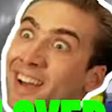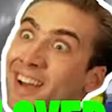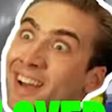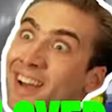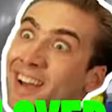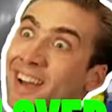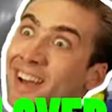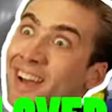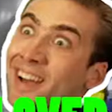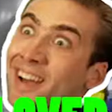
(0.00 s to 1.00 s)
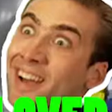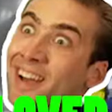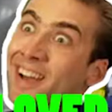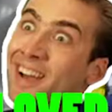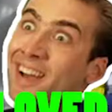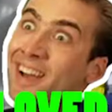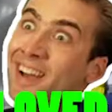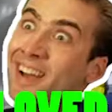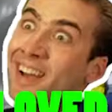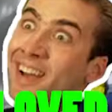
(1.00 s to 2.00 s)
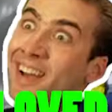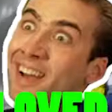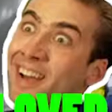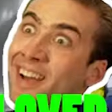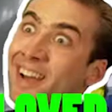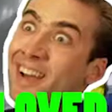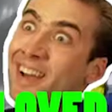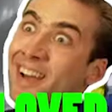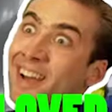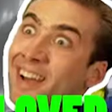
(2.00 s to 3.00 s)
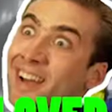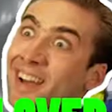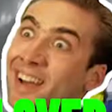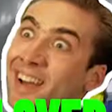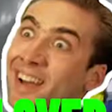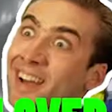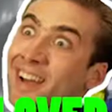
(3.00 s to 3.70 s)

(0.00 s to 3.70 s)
The person shown says nothing.